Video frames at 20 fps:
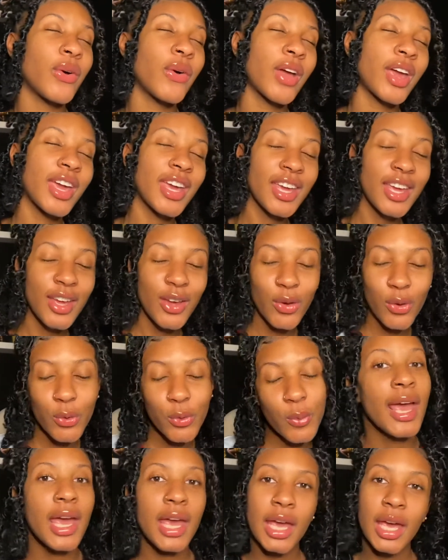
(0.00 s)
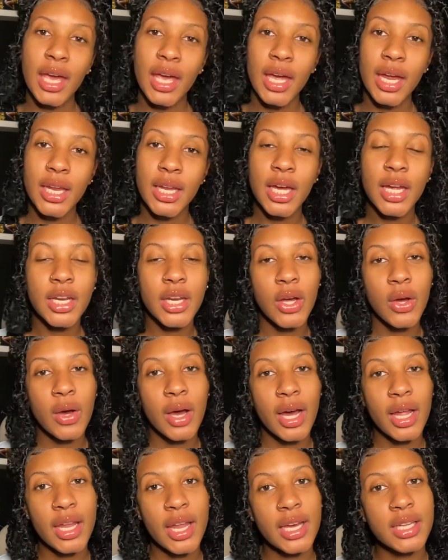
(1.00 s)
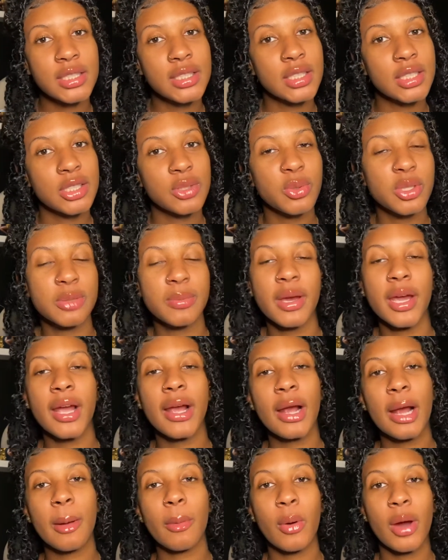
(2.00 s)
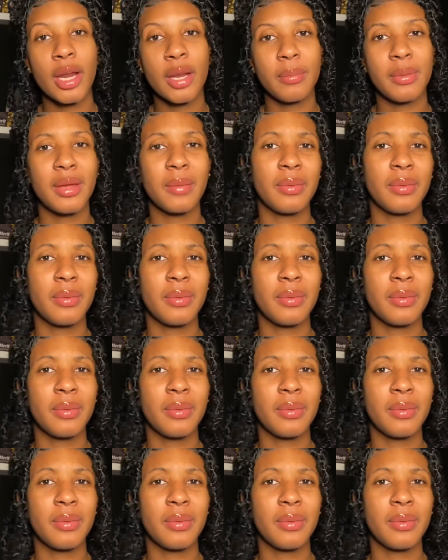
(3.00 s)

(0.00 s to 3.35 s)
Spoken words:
And y'all know I like to switch my hair up quite a bit,